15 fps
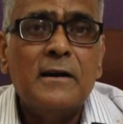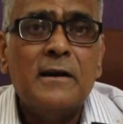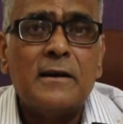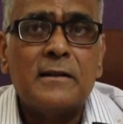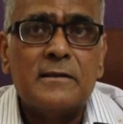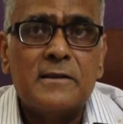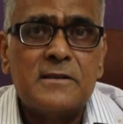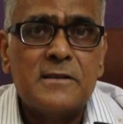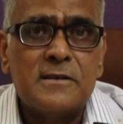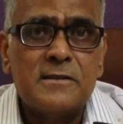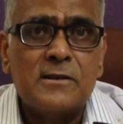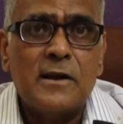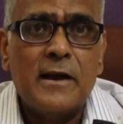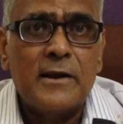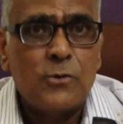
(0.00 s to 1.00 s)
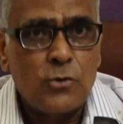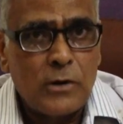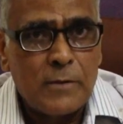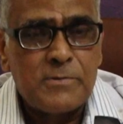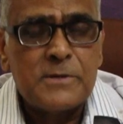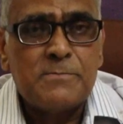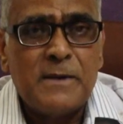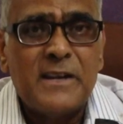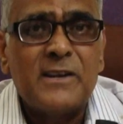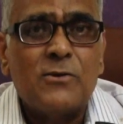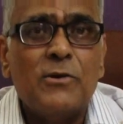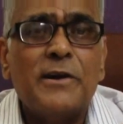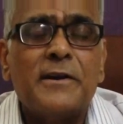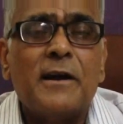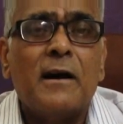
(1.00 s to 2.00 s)
This is Andrographis
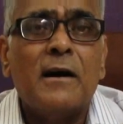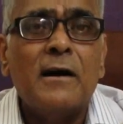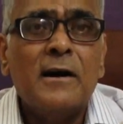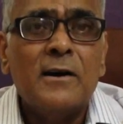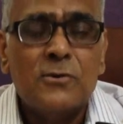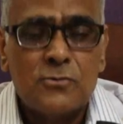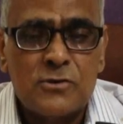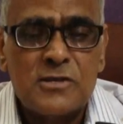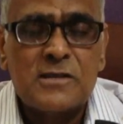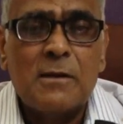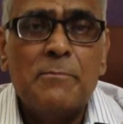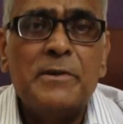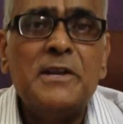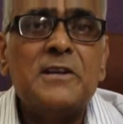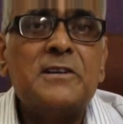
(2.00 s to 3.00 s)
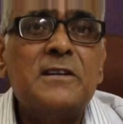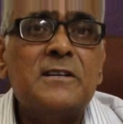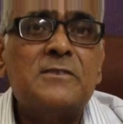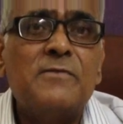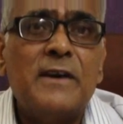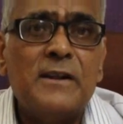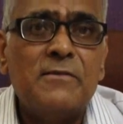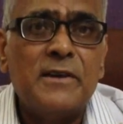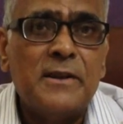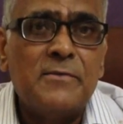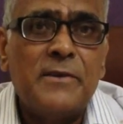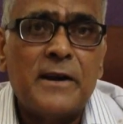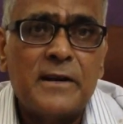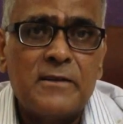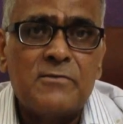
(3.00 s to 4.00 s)
paniculata. So this combination is very,
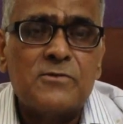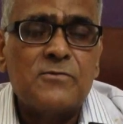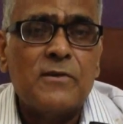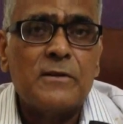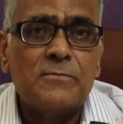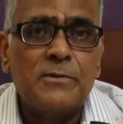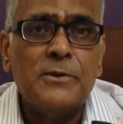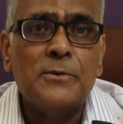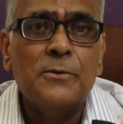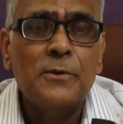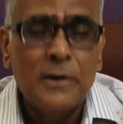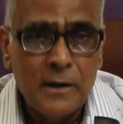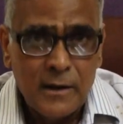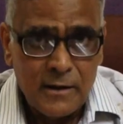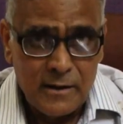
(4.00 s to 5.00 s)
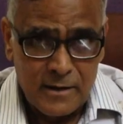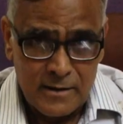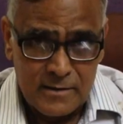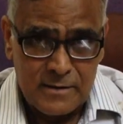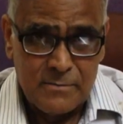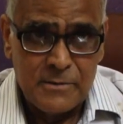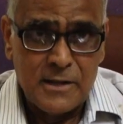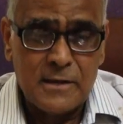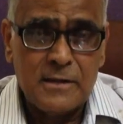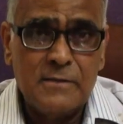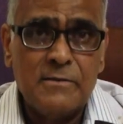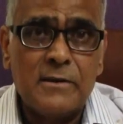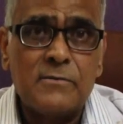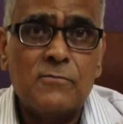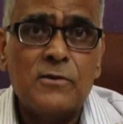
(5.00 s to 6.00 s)
very effective in swine flu.
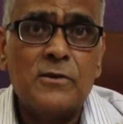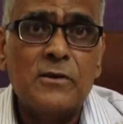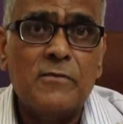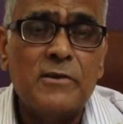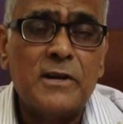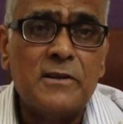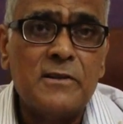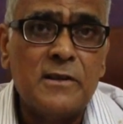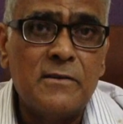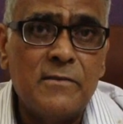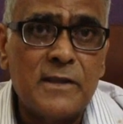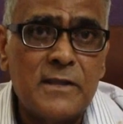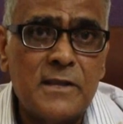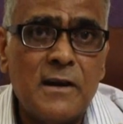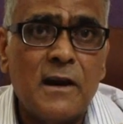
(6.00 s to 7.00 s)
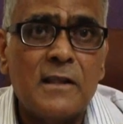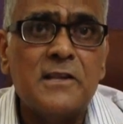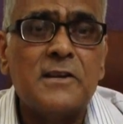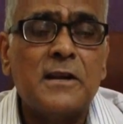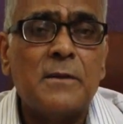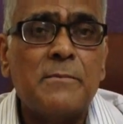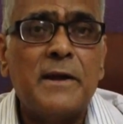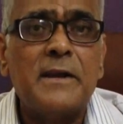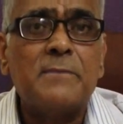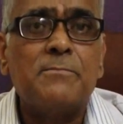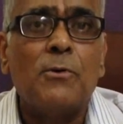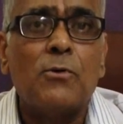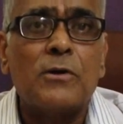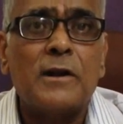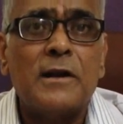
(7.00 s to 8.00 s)
Similarly, when we give it with the haldi
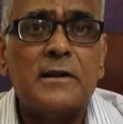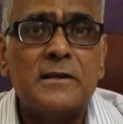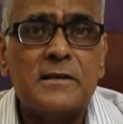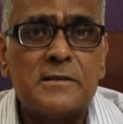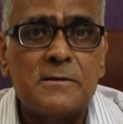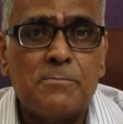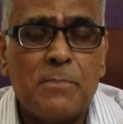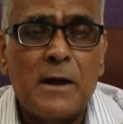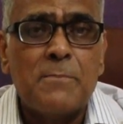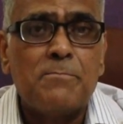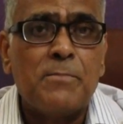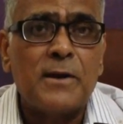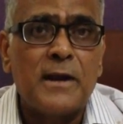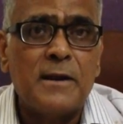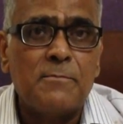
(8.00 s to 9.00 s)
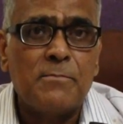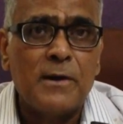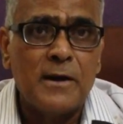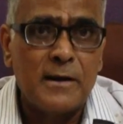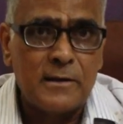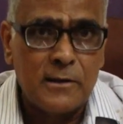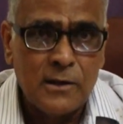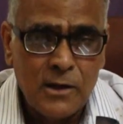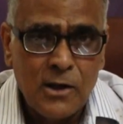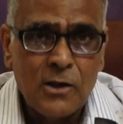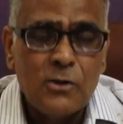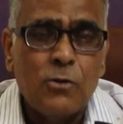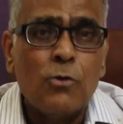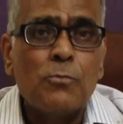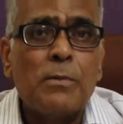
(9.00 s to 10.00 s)
turmeric powder and this piper and
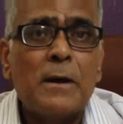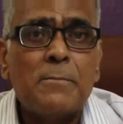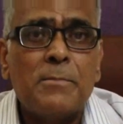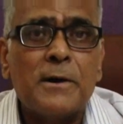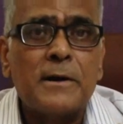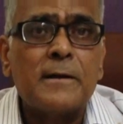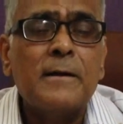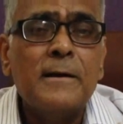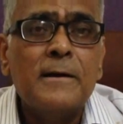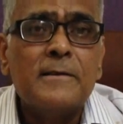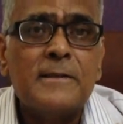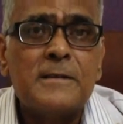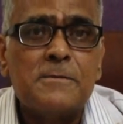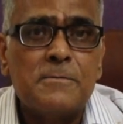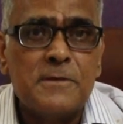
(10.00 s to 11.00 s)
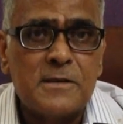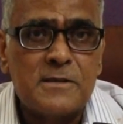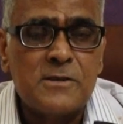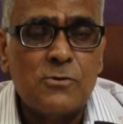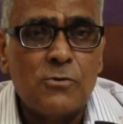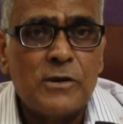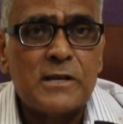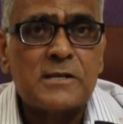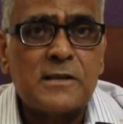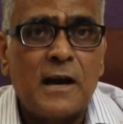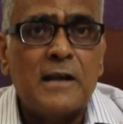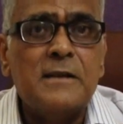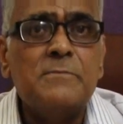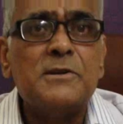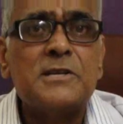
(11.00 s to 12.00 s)
long piper, this is known as
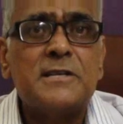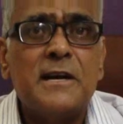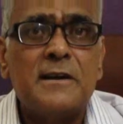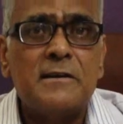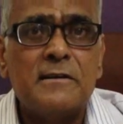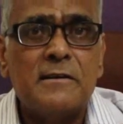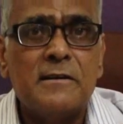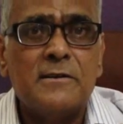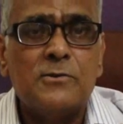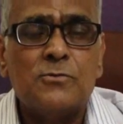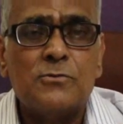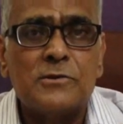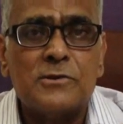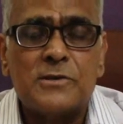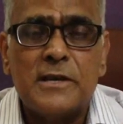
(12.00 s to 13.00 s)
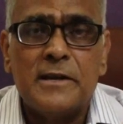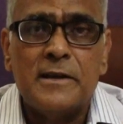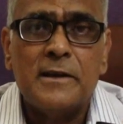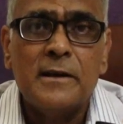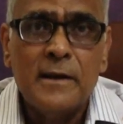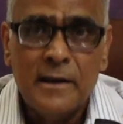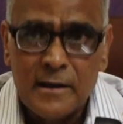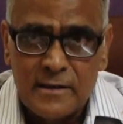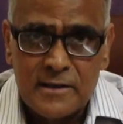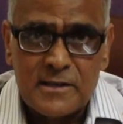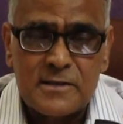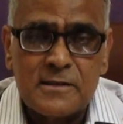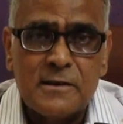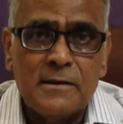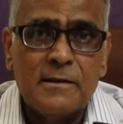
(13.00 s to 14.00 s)
kali mirch, and you say
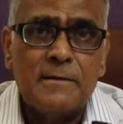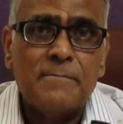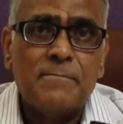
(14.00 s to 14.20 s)
this